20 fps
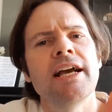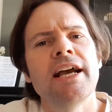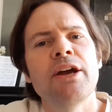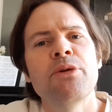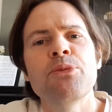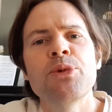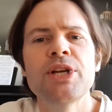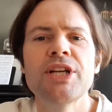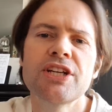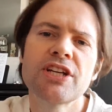
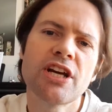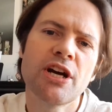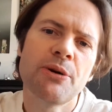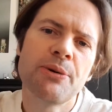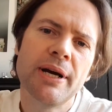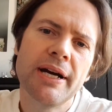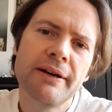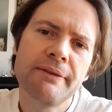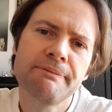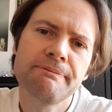And when you go
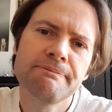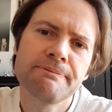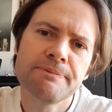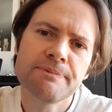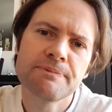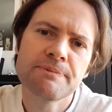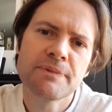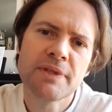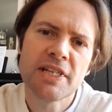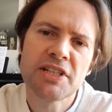out,
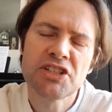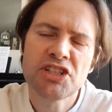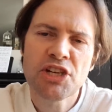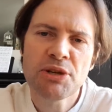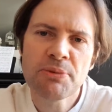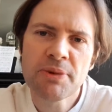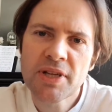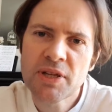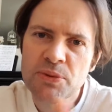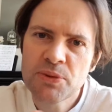and
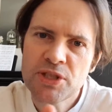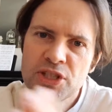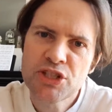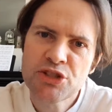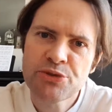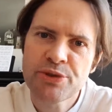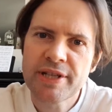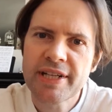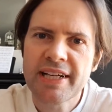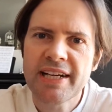generally when you
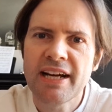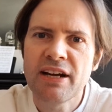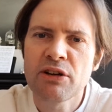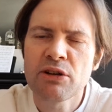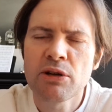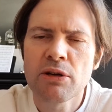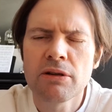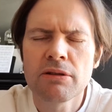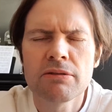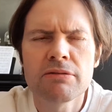drink
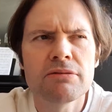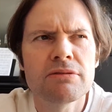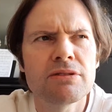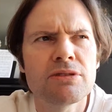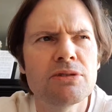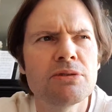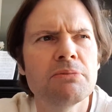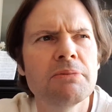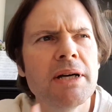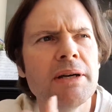alcohol,
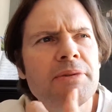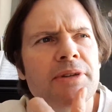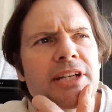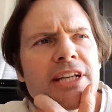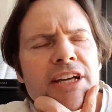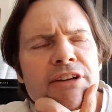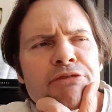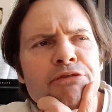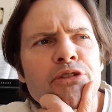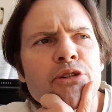or maybe you
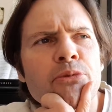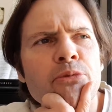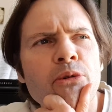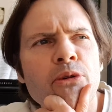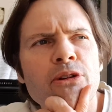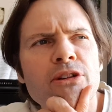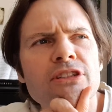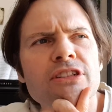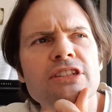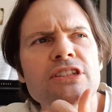get food
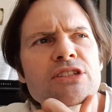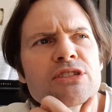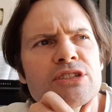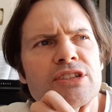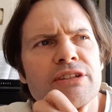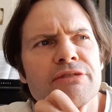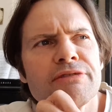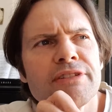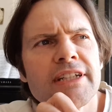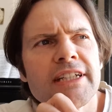poisoning or
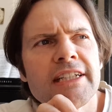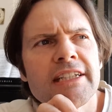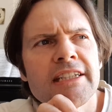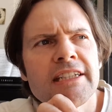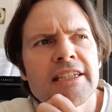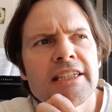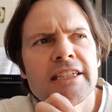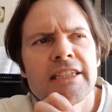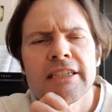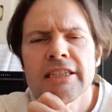something,
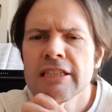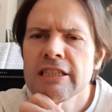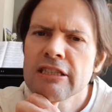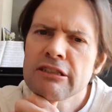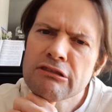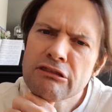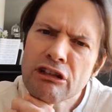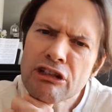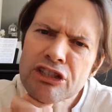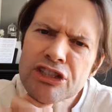
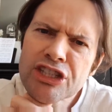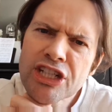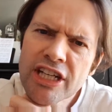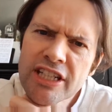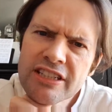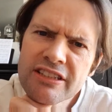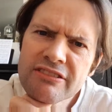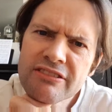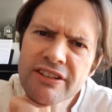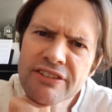don't
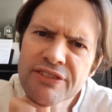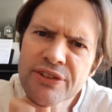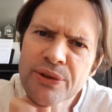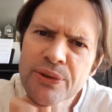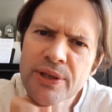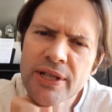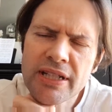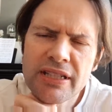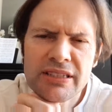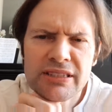chunder
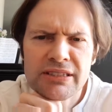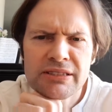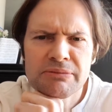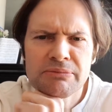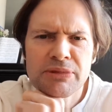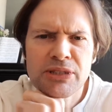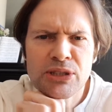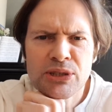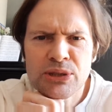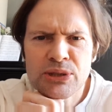everywhere,
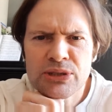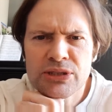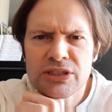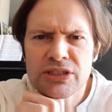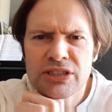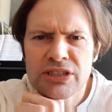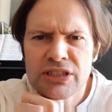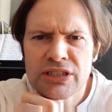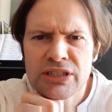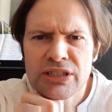
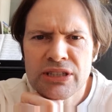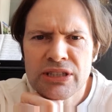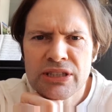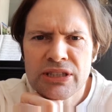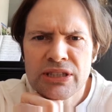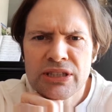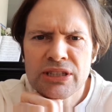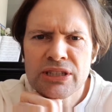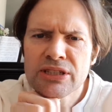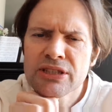because
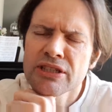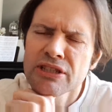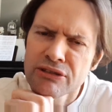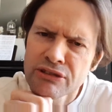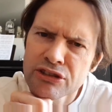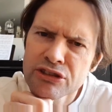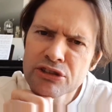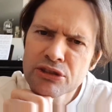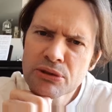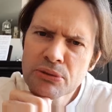there
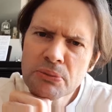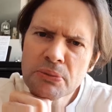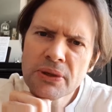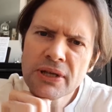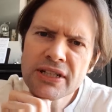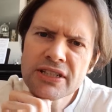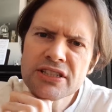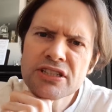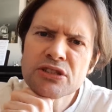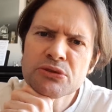are certain
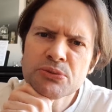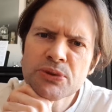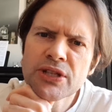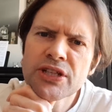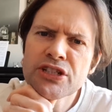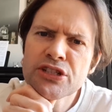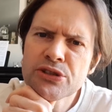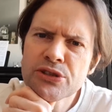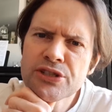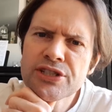places where
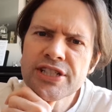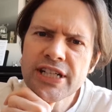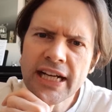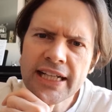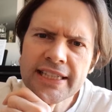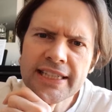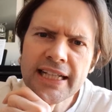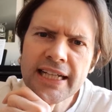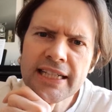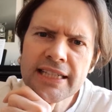you should
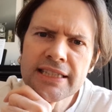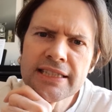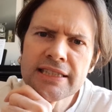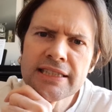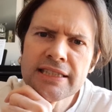chunder.